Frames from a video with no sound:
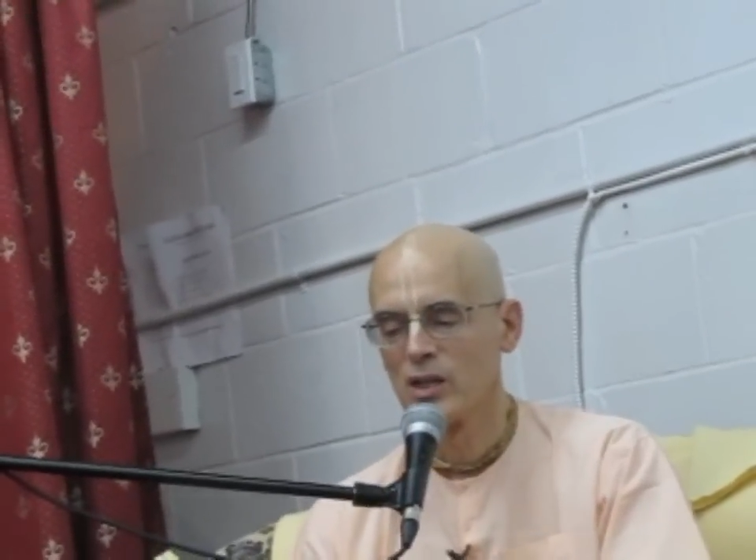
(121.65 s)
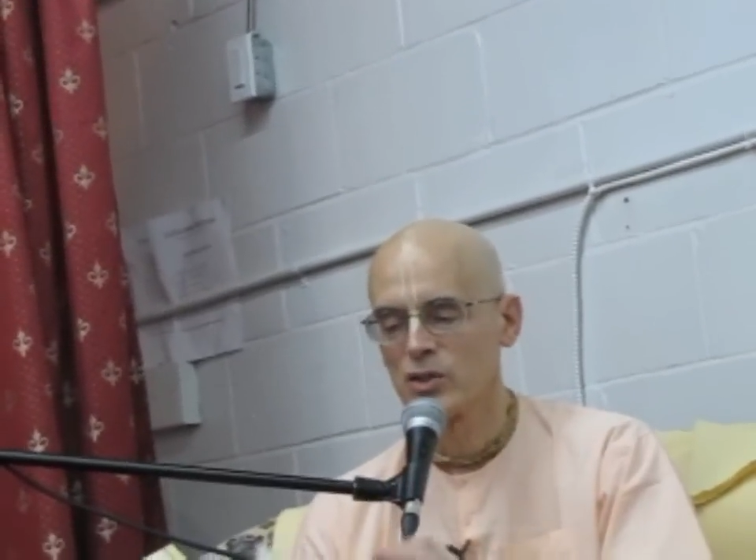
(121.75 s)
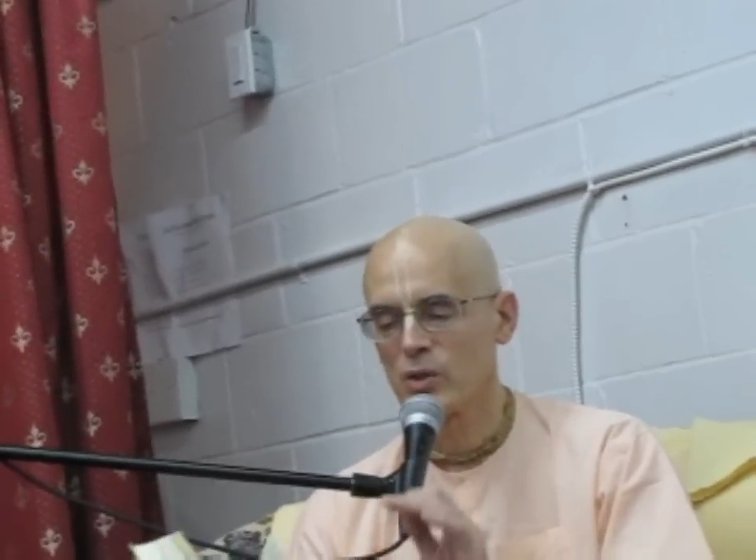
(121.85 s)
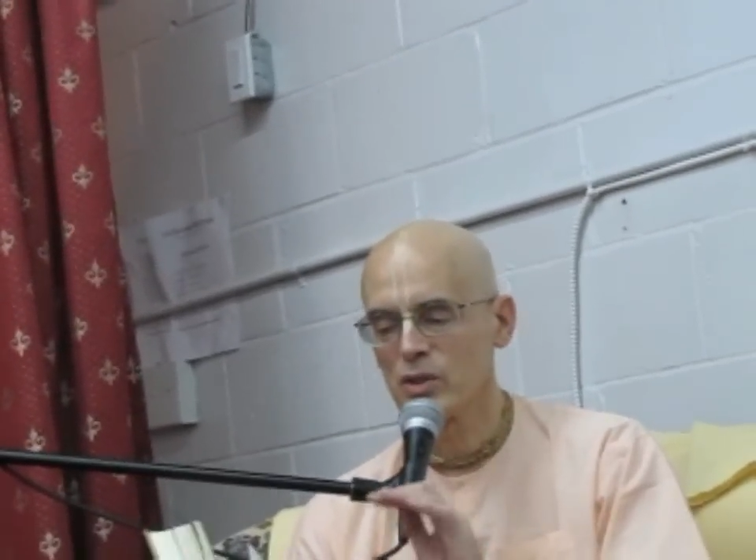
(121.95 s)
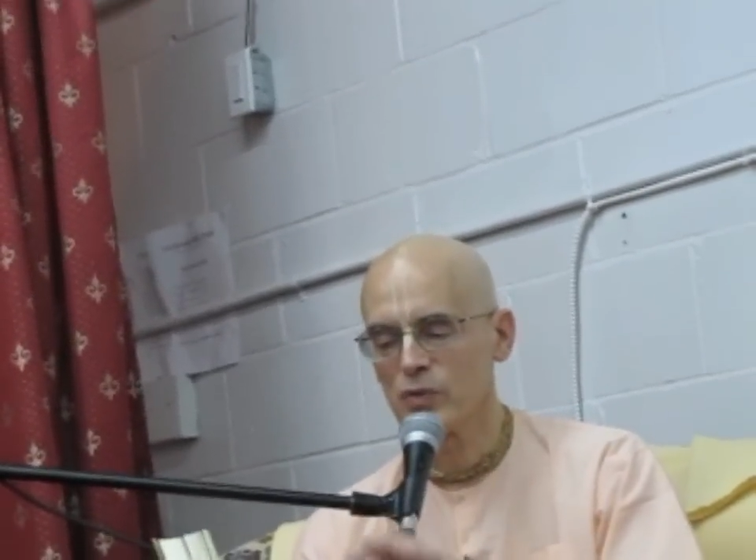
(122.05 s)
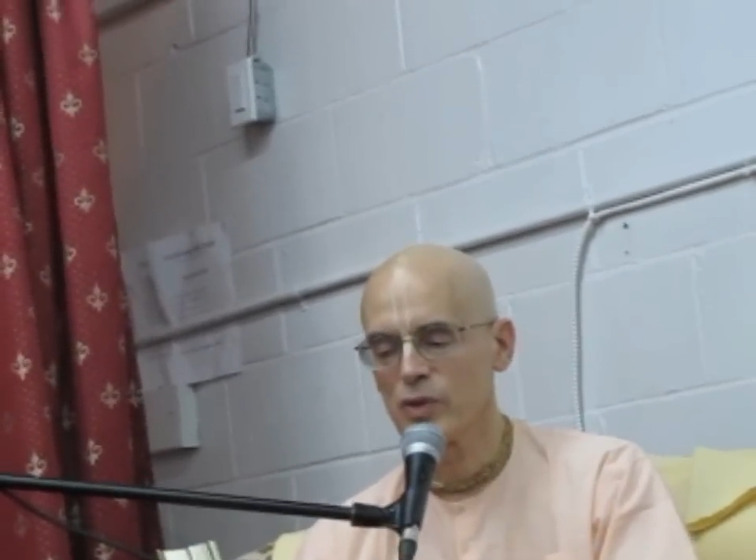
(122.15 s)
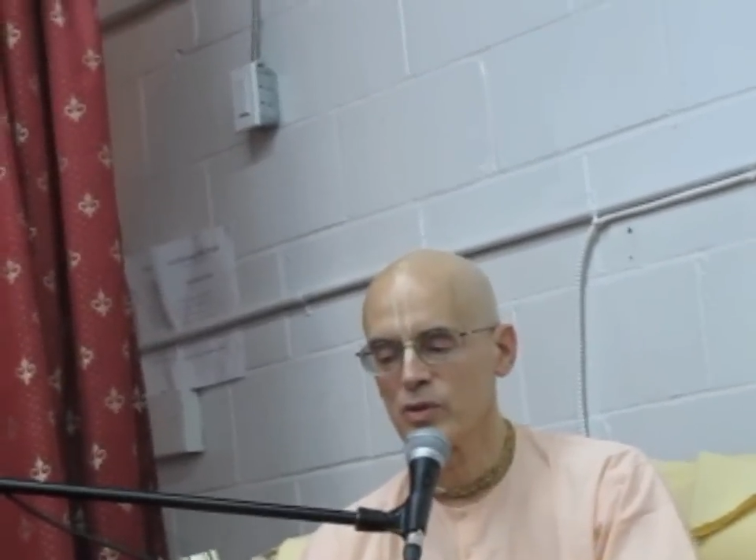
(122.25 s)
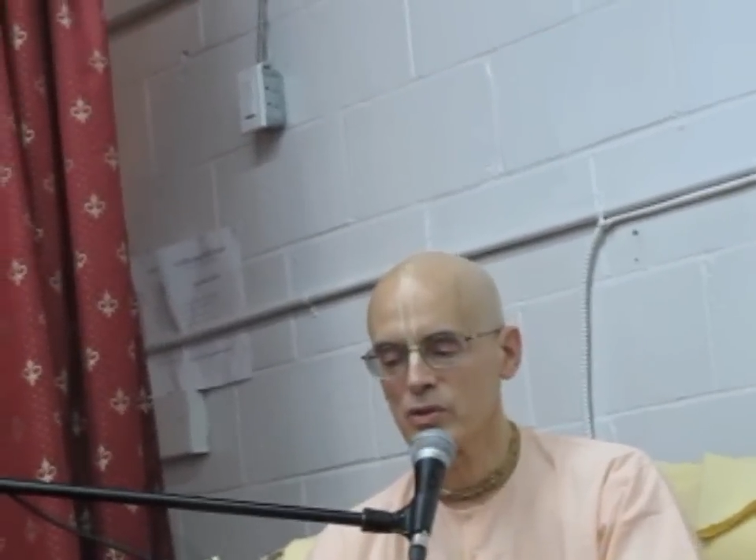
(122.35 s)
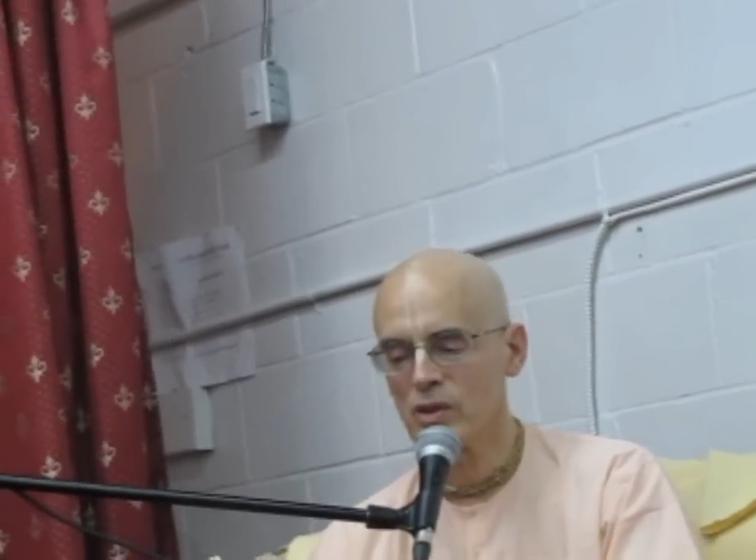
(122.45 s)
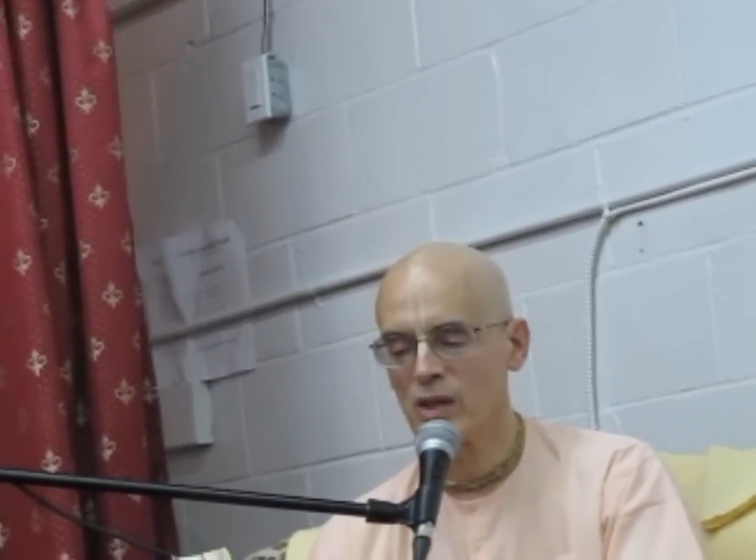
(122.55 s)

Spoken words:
So this verse